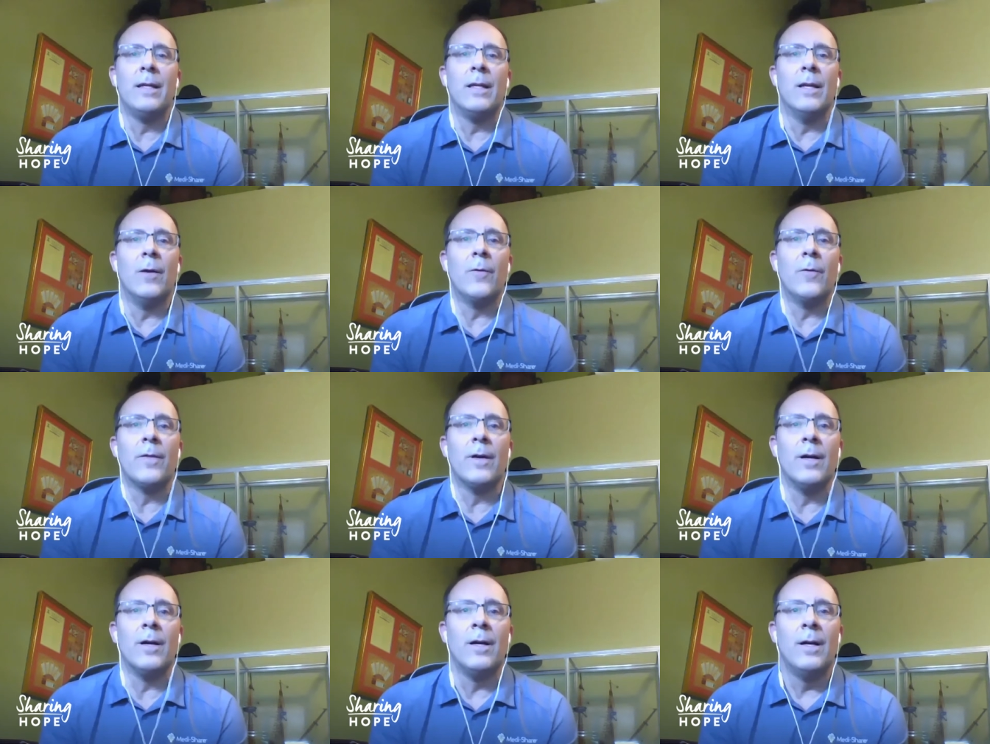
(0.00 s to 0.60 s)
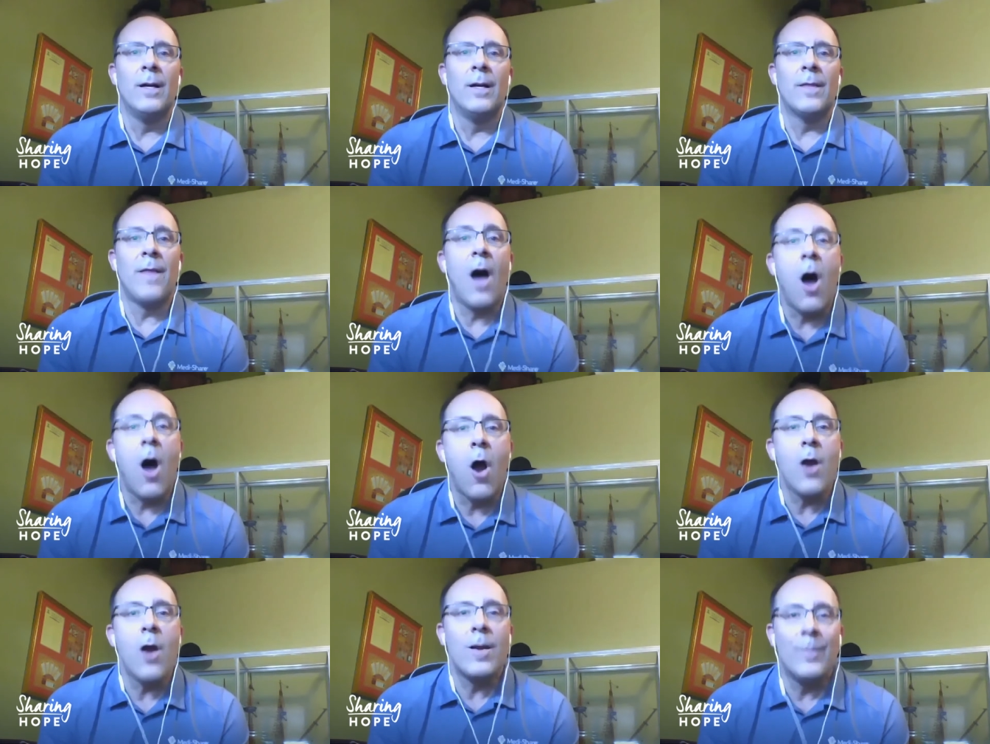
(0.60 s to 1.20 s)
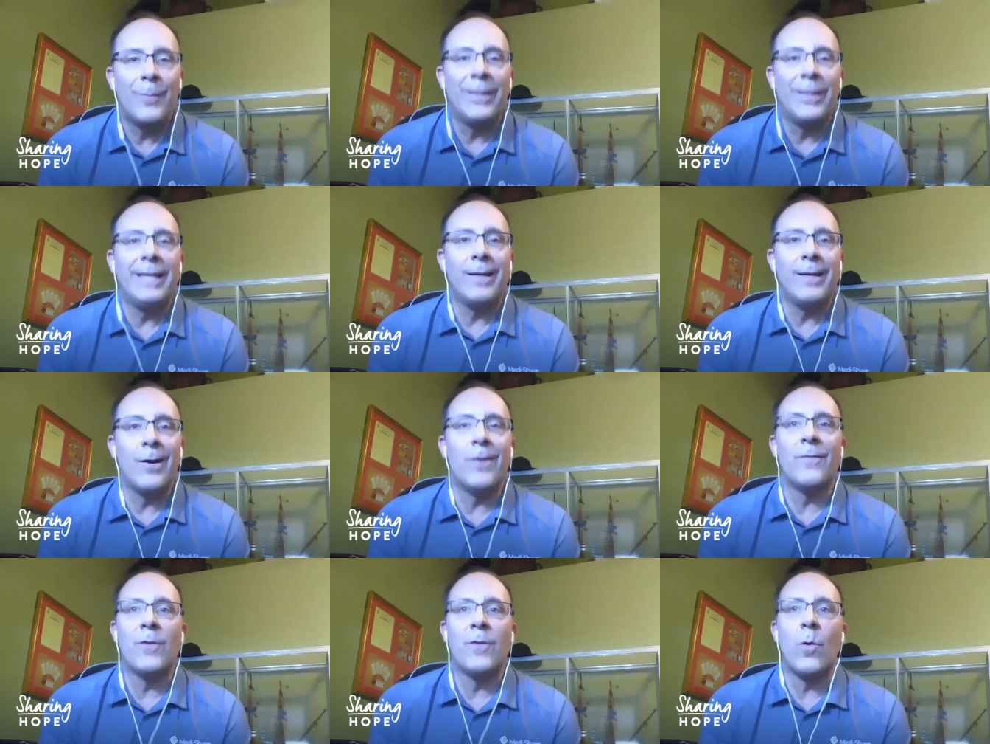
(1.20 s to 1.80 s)
the
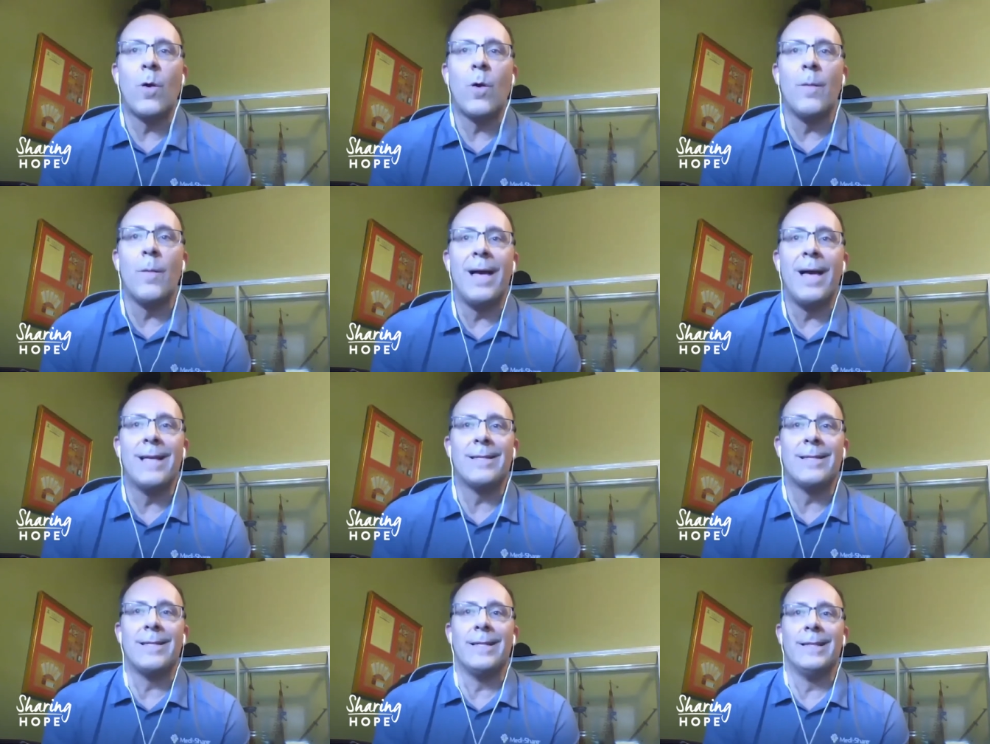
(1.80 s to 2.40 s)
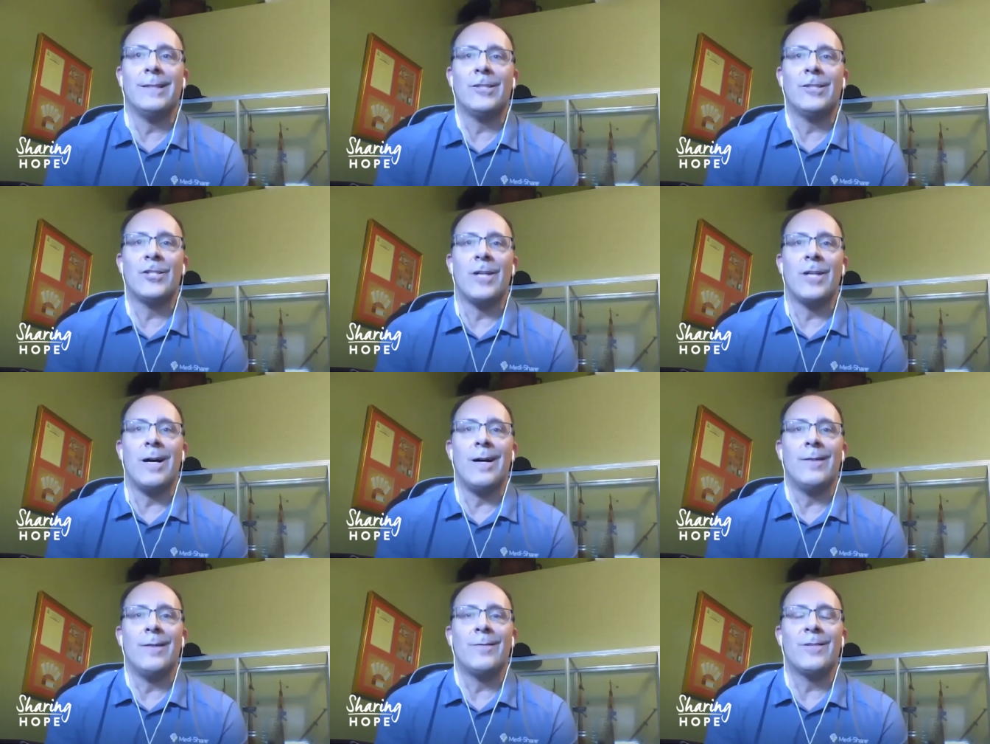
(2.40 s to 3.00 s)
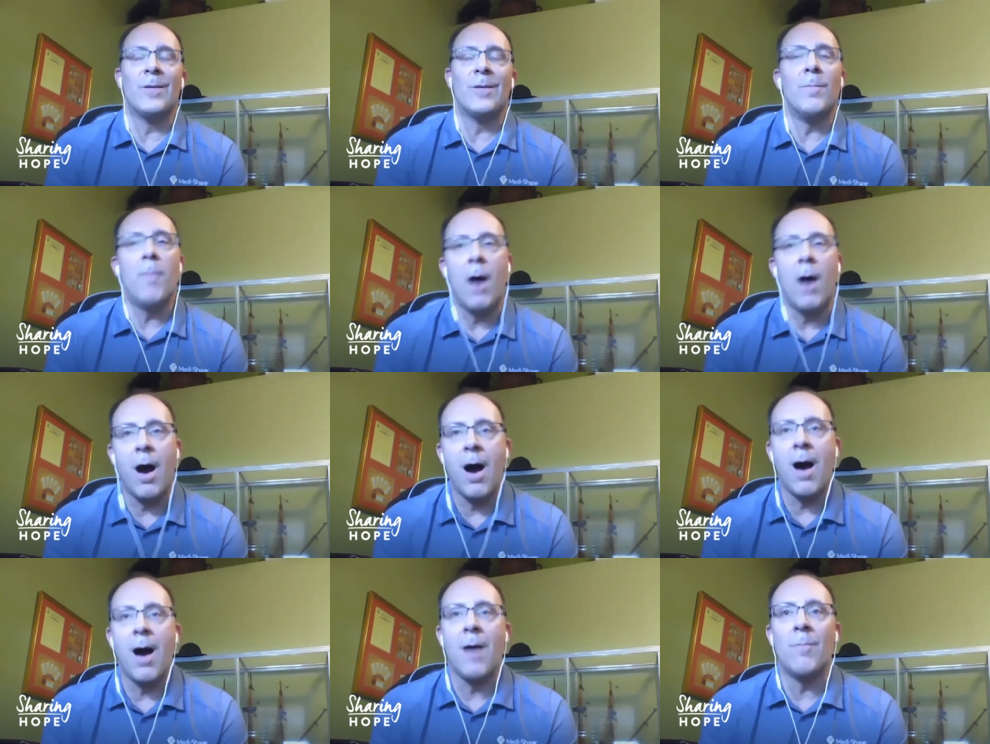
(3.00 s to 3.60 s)
heartbeat of your message to
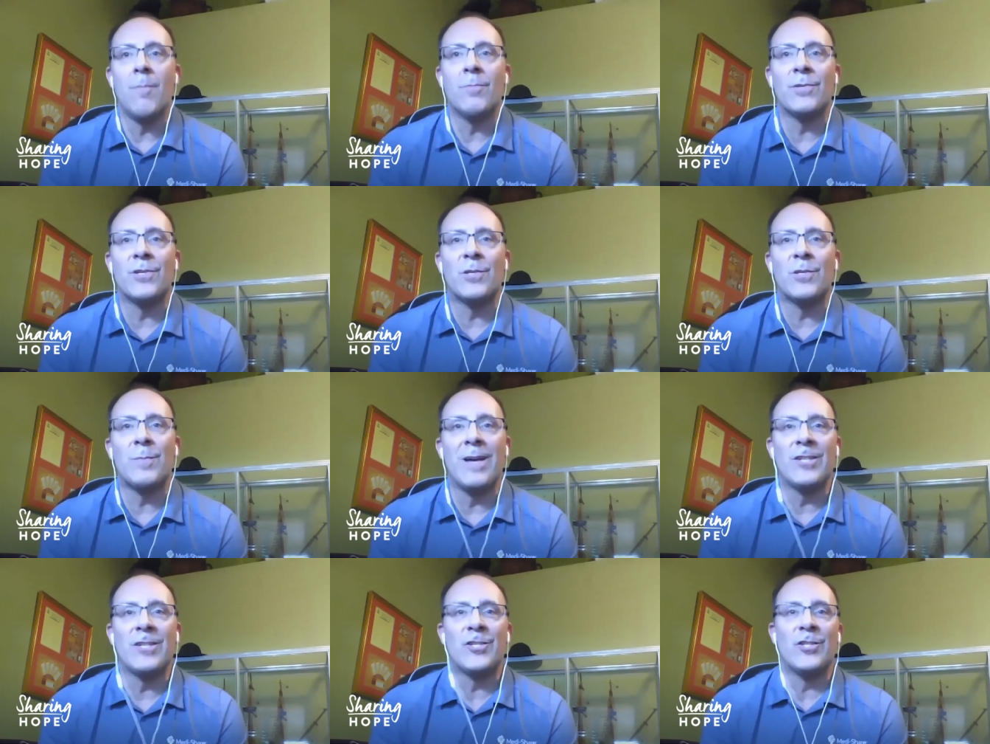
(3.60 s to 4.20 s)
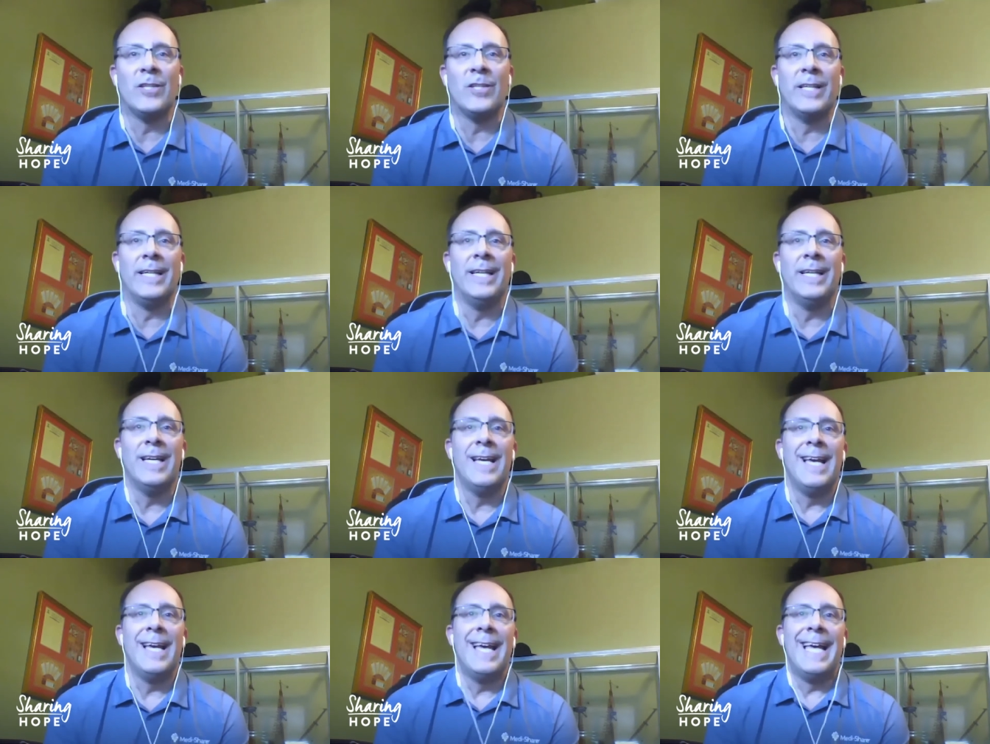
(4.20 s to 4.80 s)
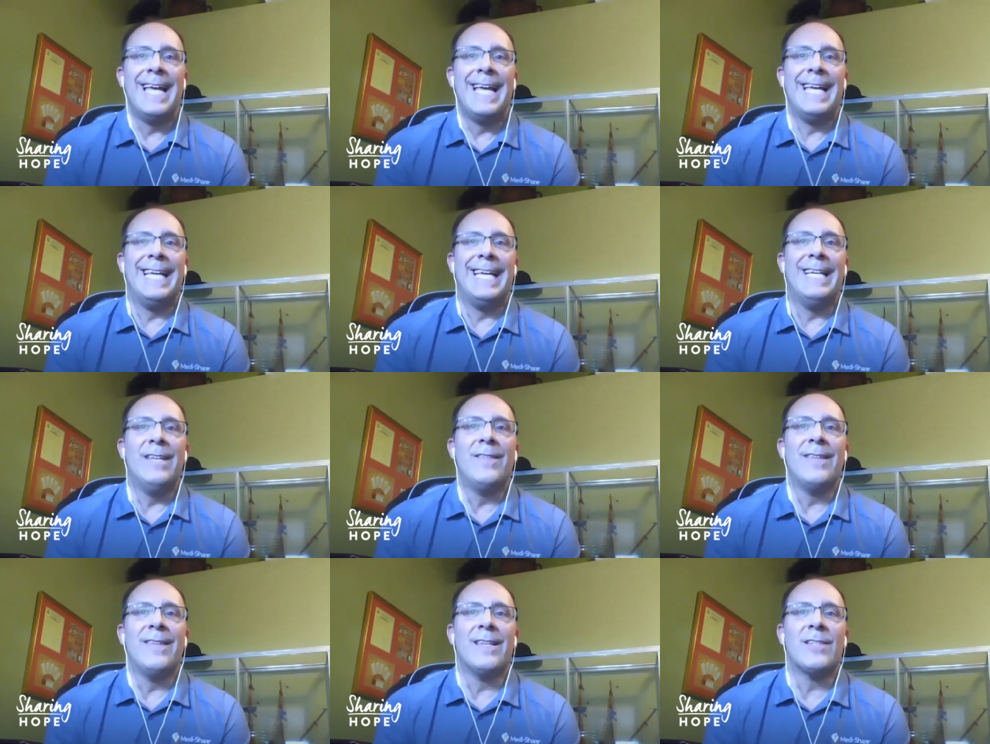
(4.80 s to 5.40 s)
moms, especially
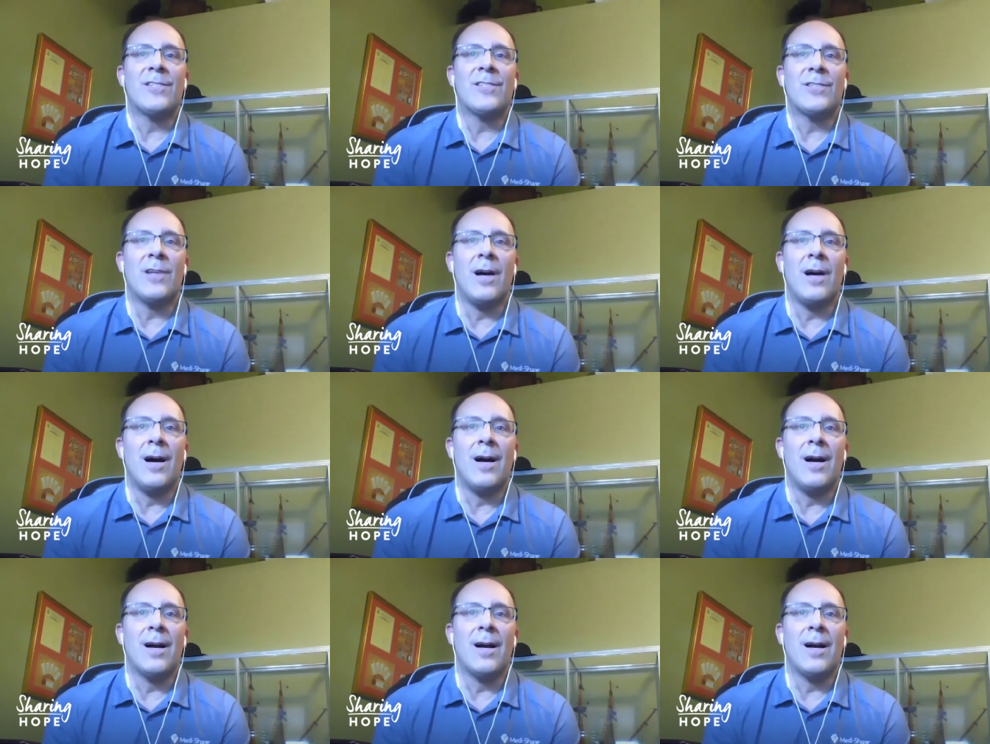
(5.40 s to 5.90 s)
in this